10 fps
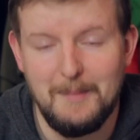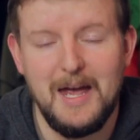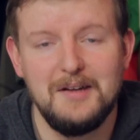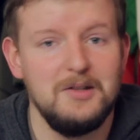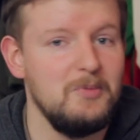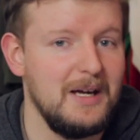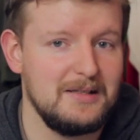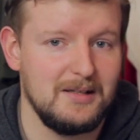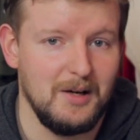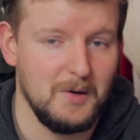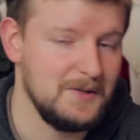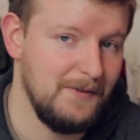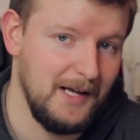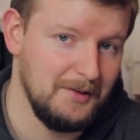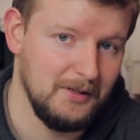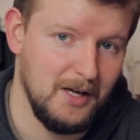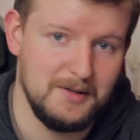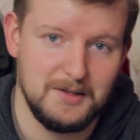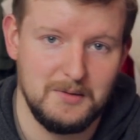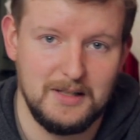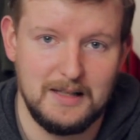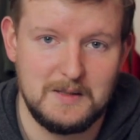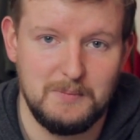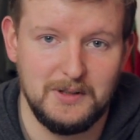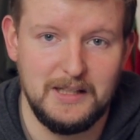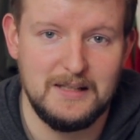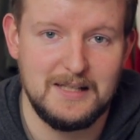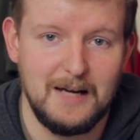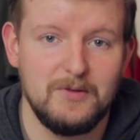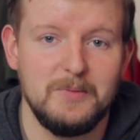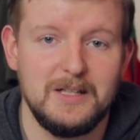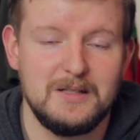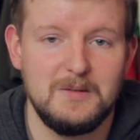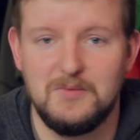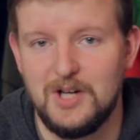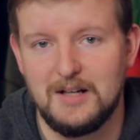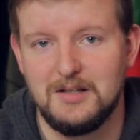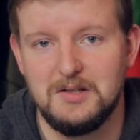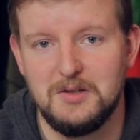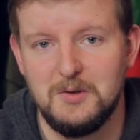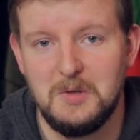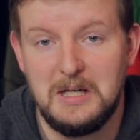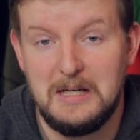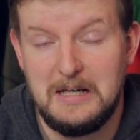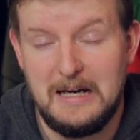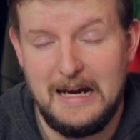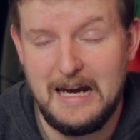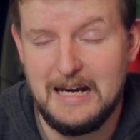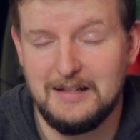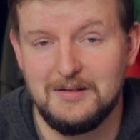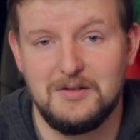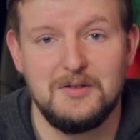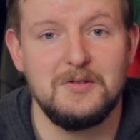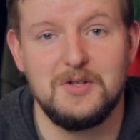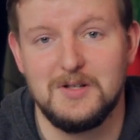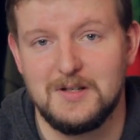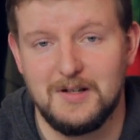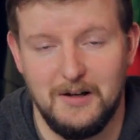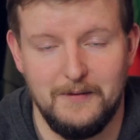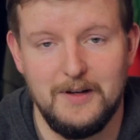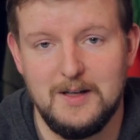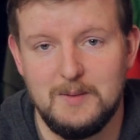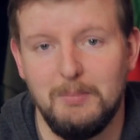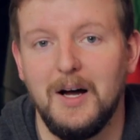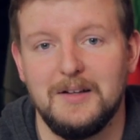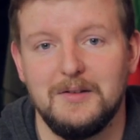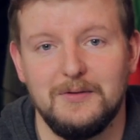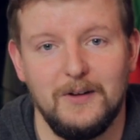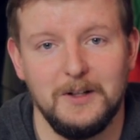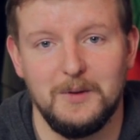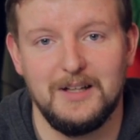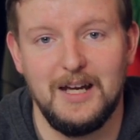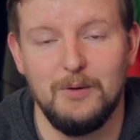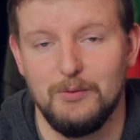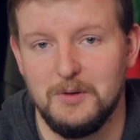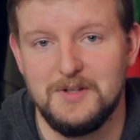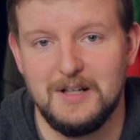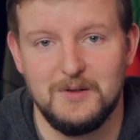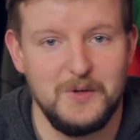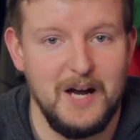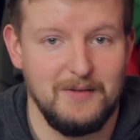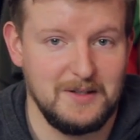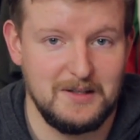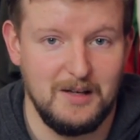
A man in New Mexico has filed a lawsuit against police after being subjected to eight searches of his butt following a routine traffic